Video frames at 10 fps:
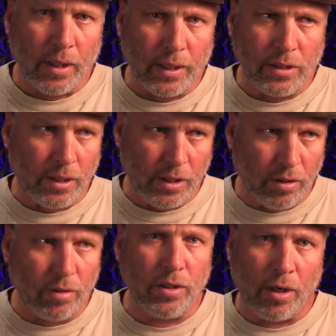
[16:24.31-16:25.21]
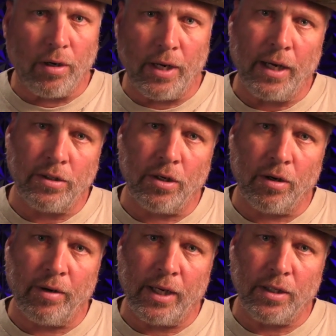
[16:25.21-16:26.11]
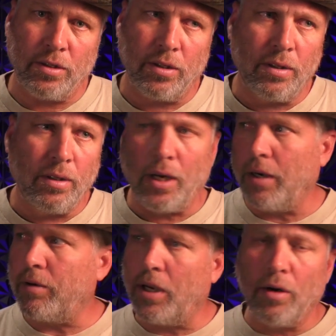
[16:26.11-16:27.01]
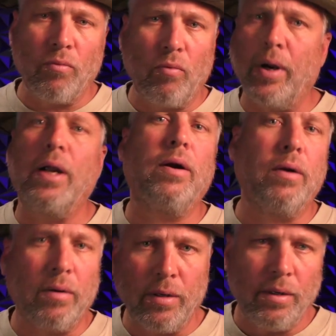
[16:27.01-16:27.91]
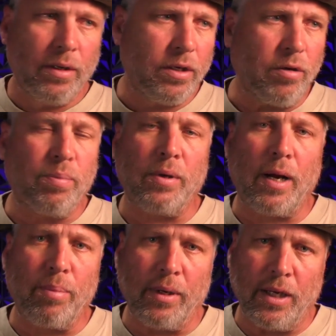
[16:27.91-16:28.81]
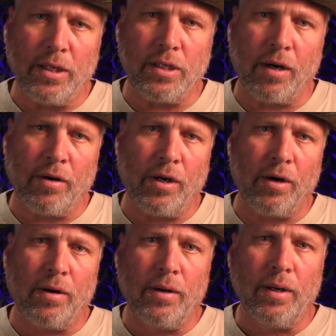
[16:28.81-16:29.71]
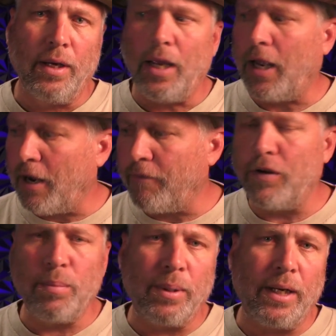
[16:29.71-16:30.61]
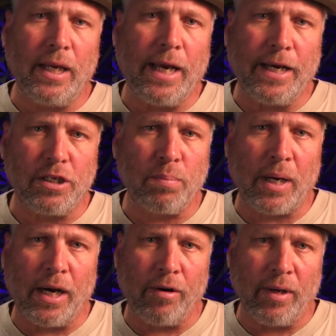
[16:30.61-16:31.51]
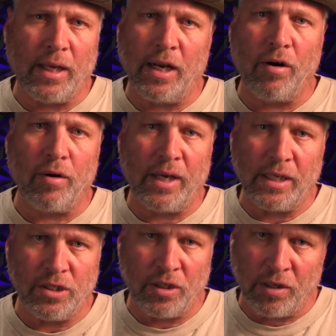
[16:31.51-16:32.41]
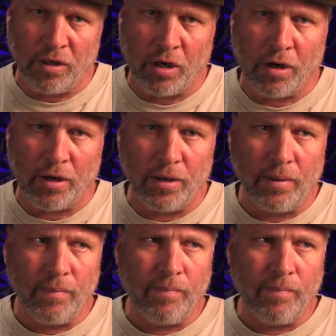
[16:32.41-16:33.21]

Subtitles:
I said, your yard has arrowheads. I don't care where your property is out here. Everybody has pottery and arrowheads in their yard.